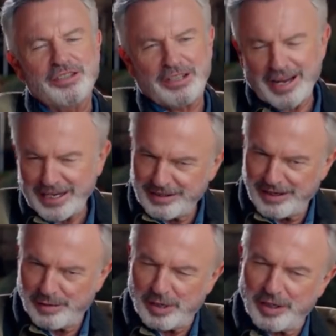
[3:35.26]
but there
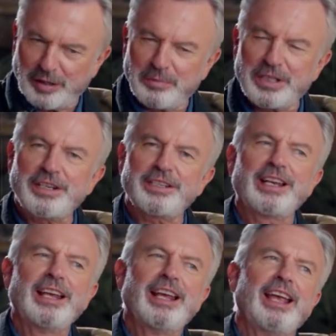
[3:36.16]
were some concerns
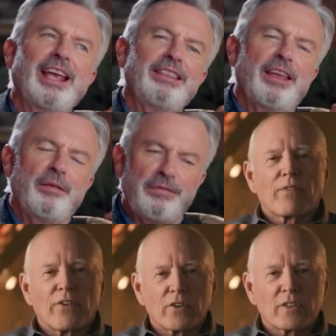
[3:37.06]
off the bat.
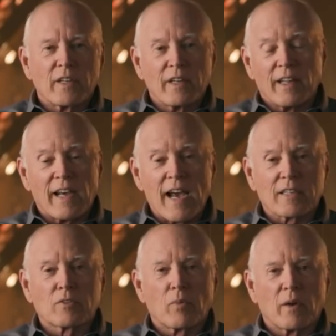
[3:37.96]
First thing they
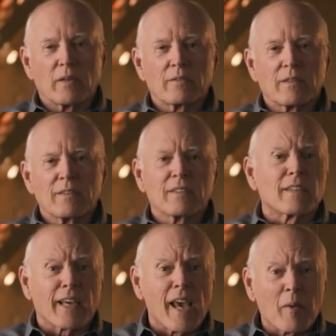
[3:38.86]
asked was, is it
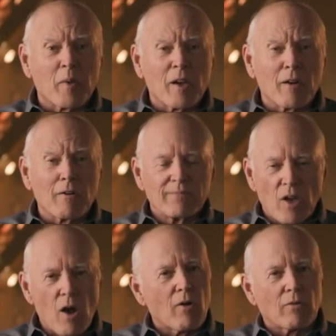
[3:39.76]
a cameo?
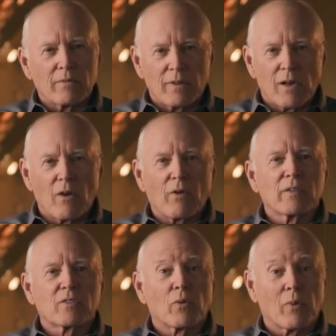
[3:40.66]
No, no,
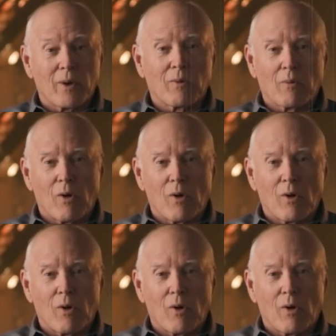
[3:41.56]
it's a real